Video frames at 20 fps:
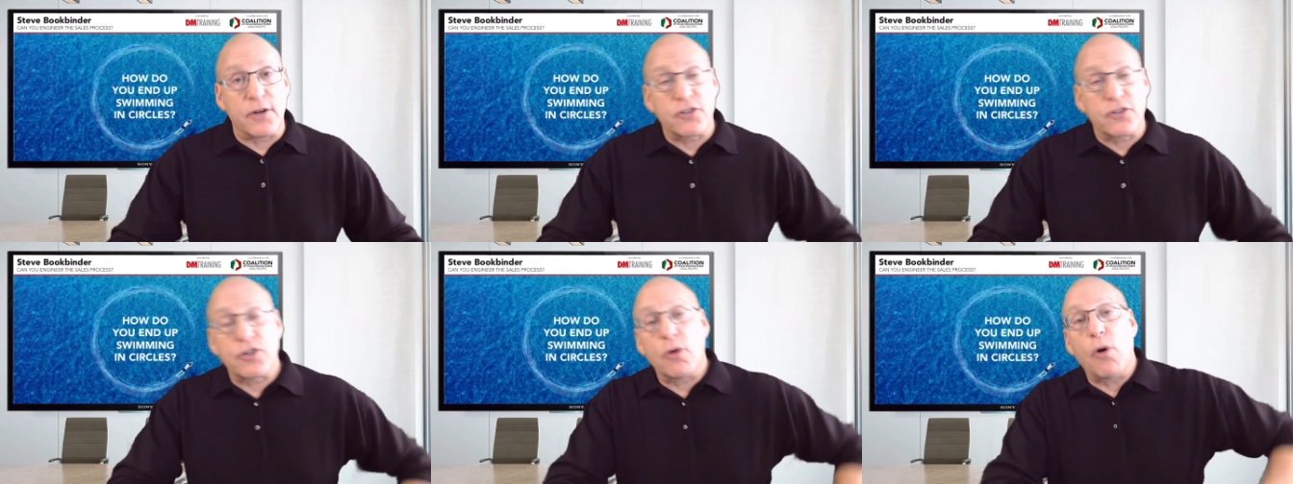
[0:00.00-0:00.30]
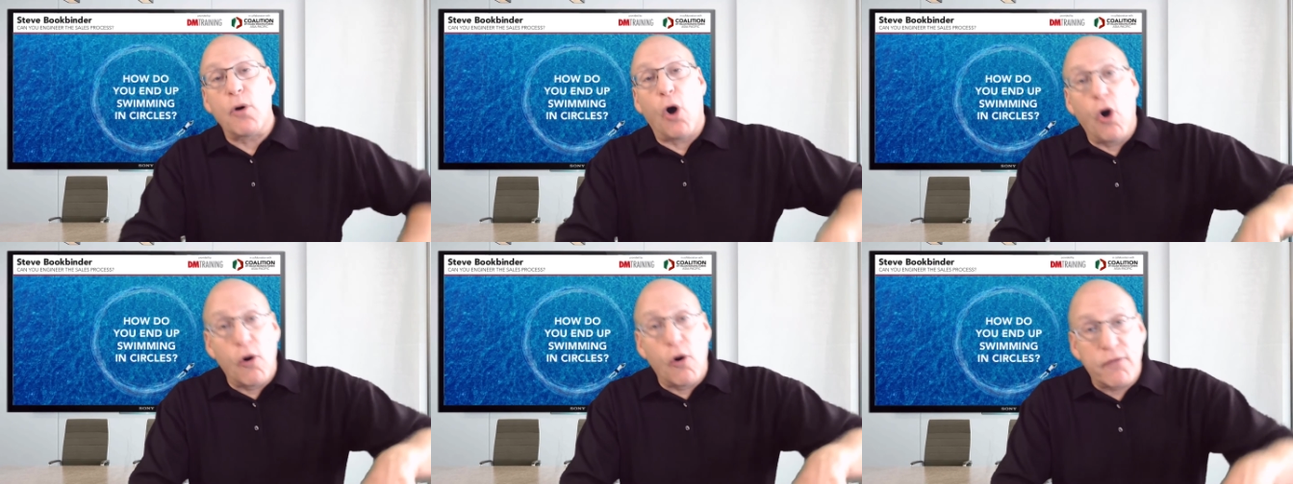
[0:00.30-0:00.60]
So
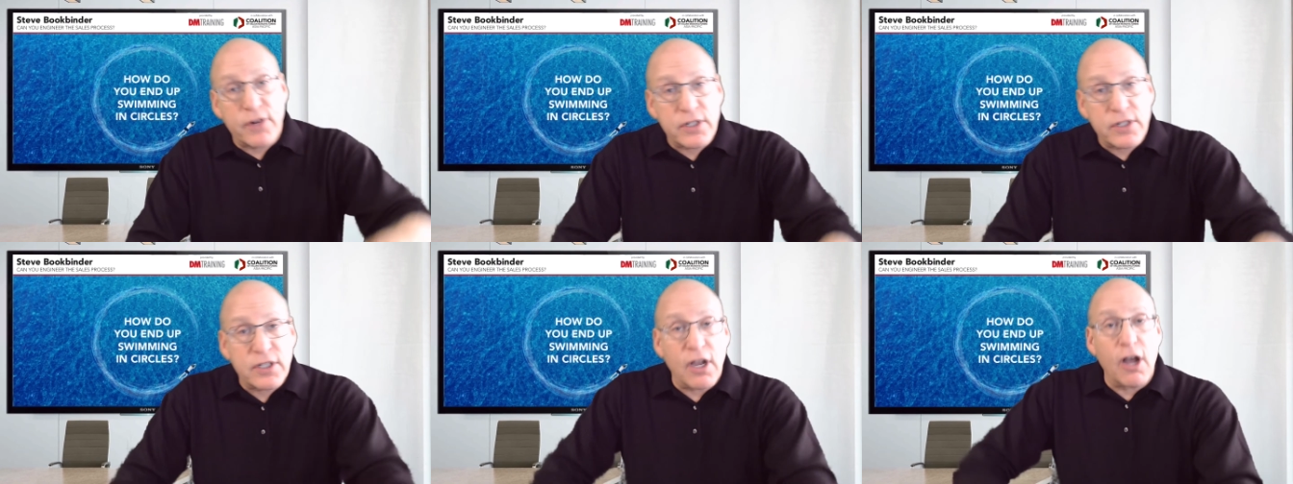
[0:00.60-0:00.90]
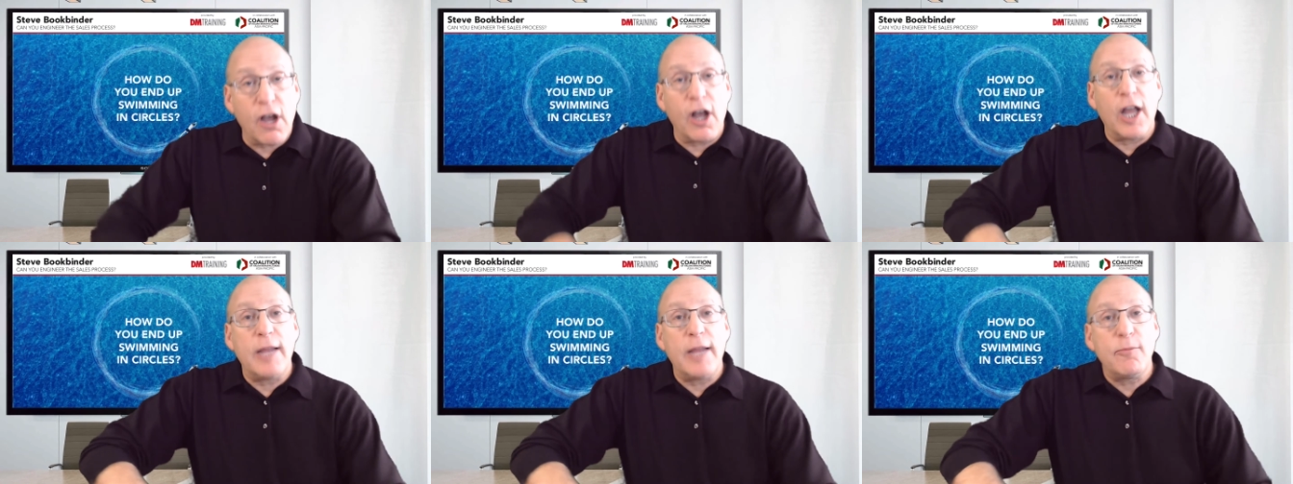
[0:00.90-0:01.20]
over
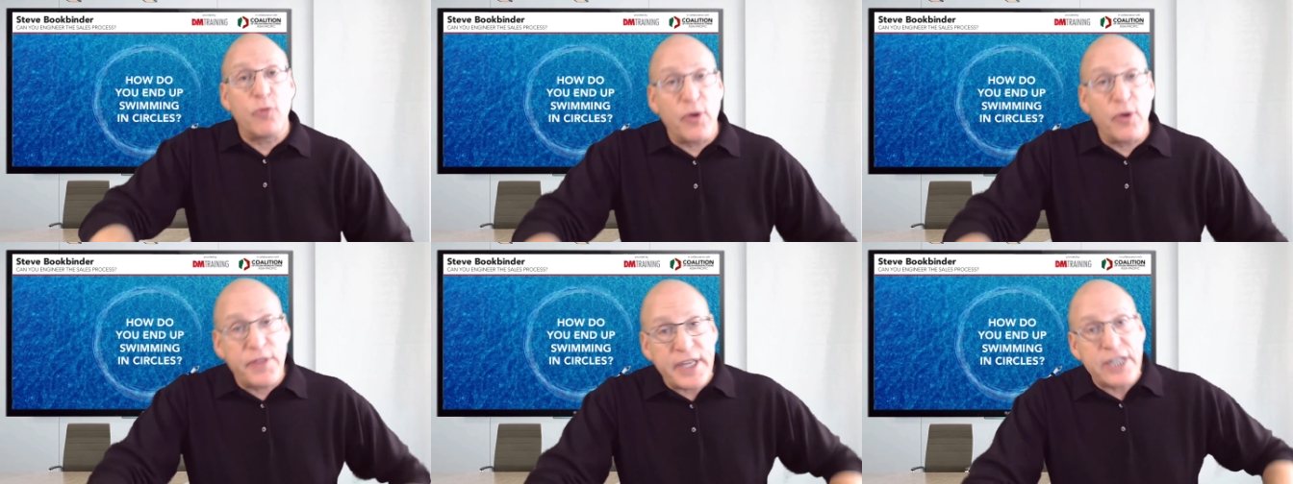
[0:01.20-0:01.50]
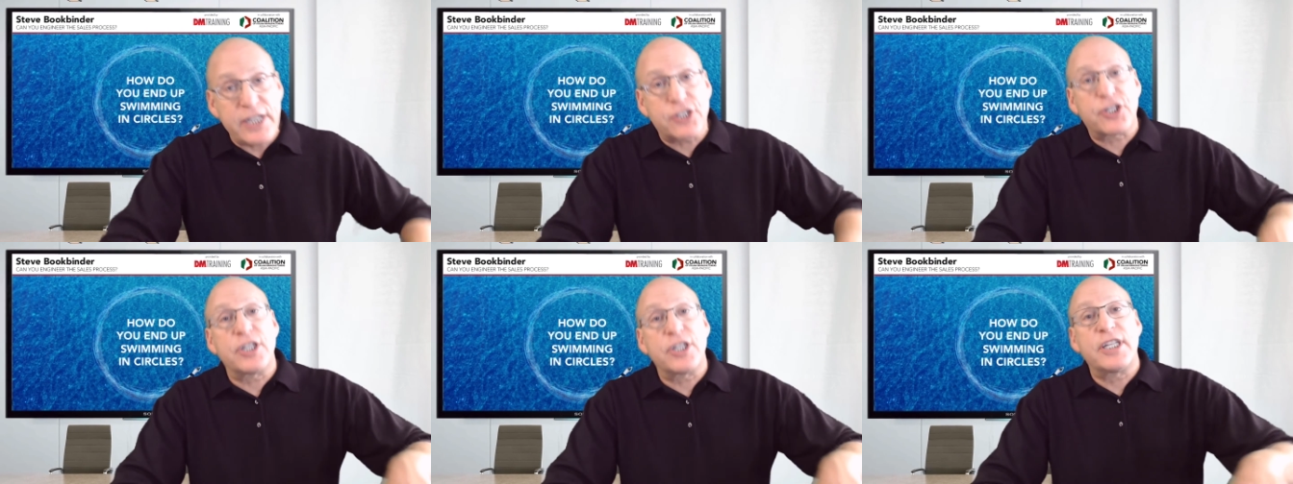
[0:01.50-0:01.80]
time, with
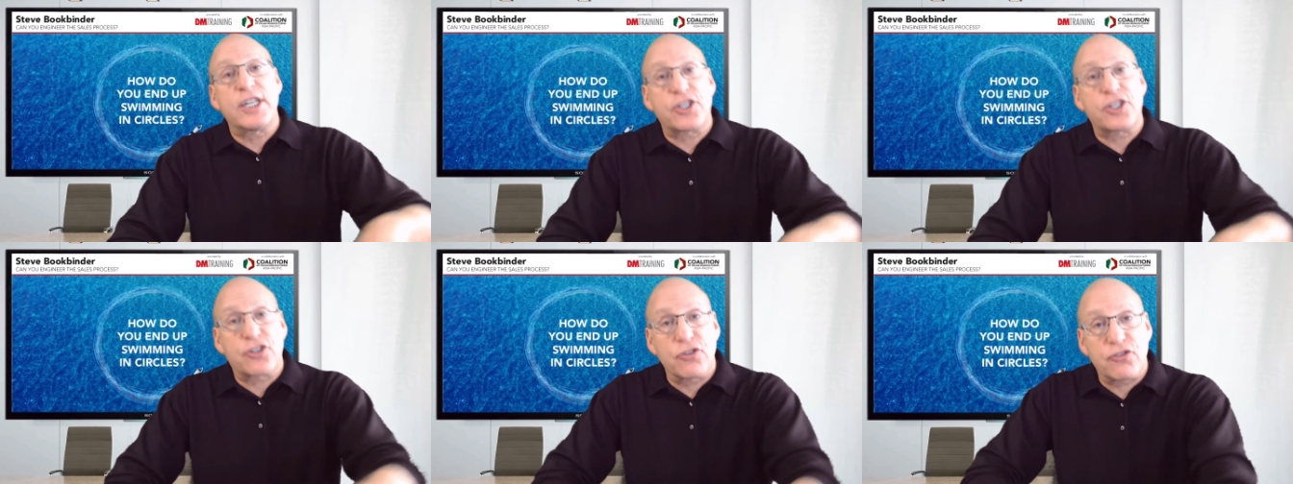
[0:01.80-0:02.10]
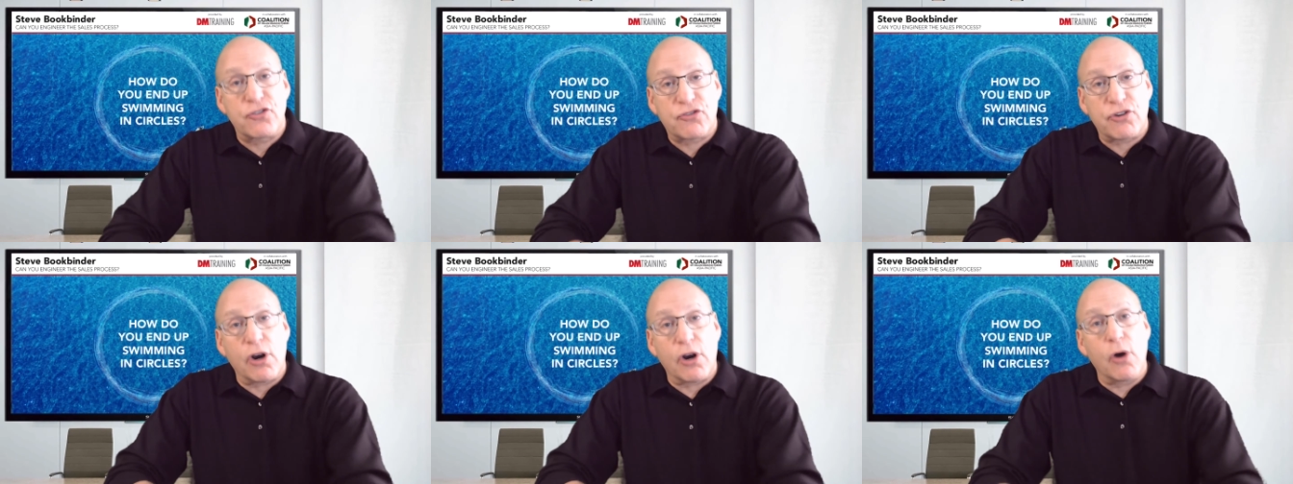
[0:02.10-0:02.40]
each additional
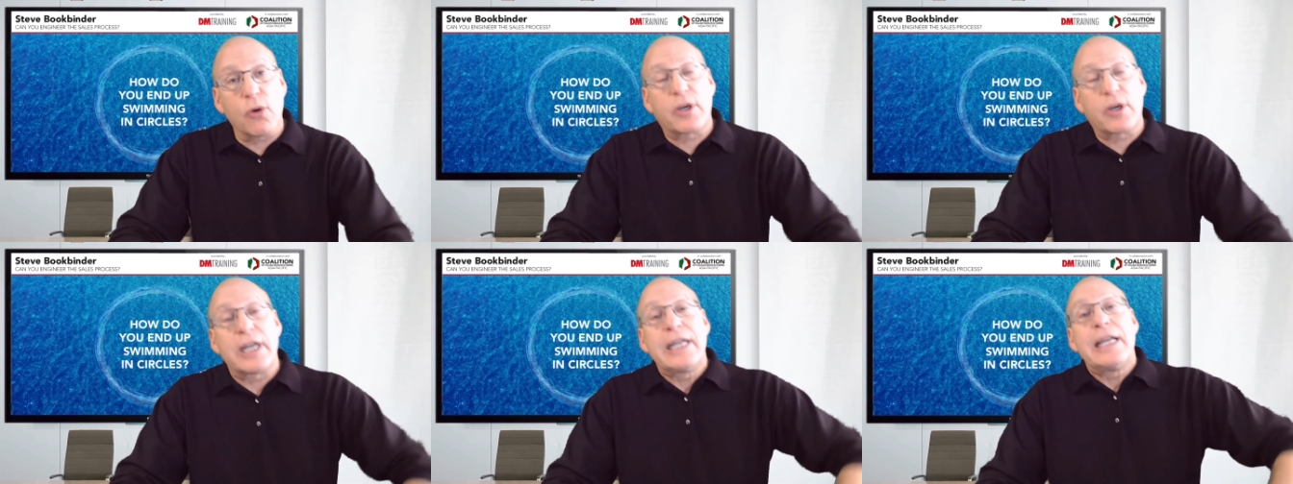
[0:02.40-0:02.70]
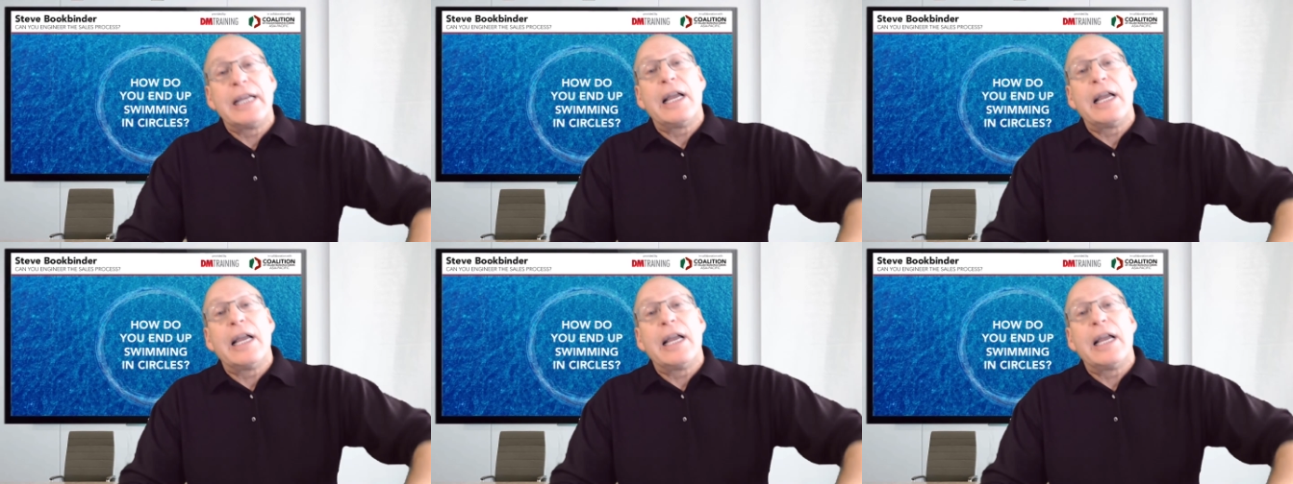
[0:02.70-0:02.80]
stroke,